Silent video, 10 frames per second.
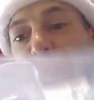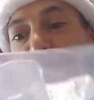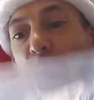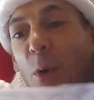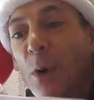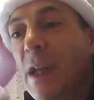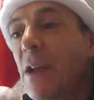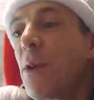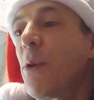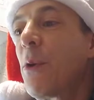
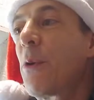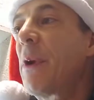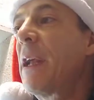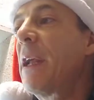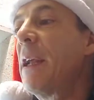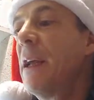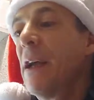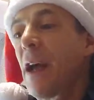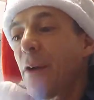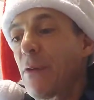Morning Glory,
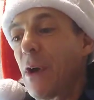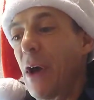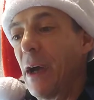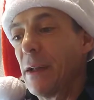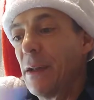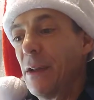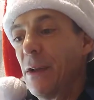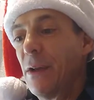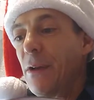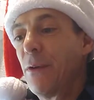I've got
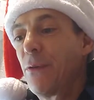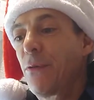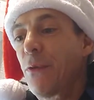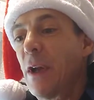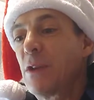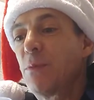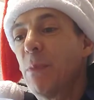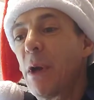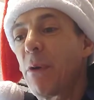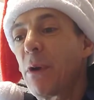French
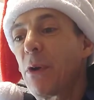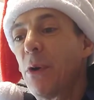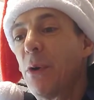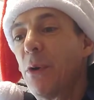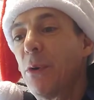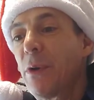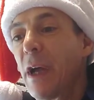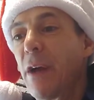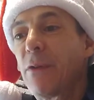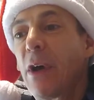Marigold,
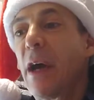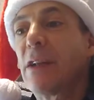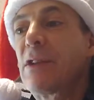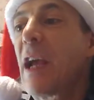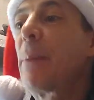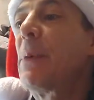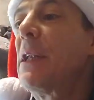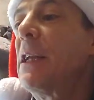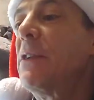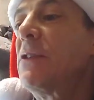I've got
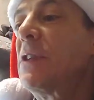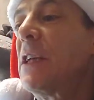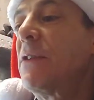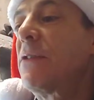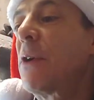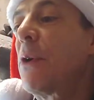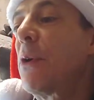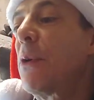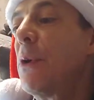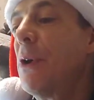Japanese Shiso,